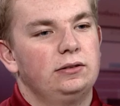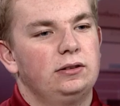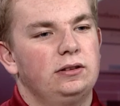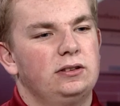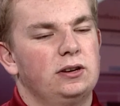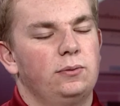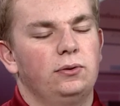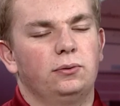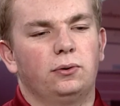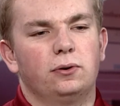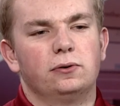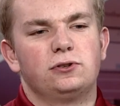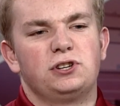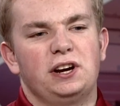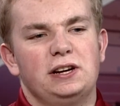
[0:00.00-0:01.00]
some of the
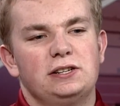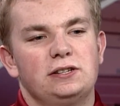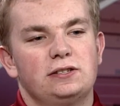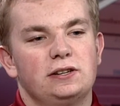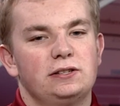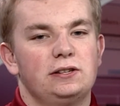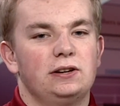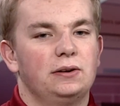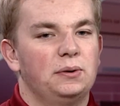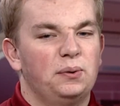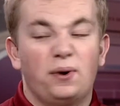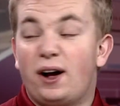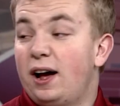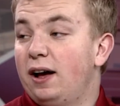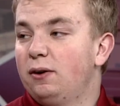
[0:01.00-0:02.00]
rule changes this year
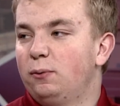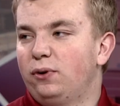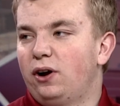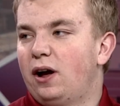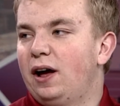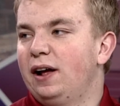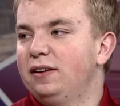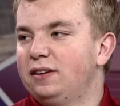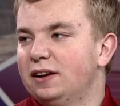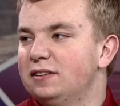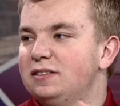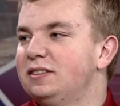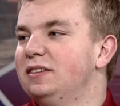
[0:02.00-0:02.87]
were odd. That's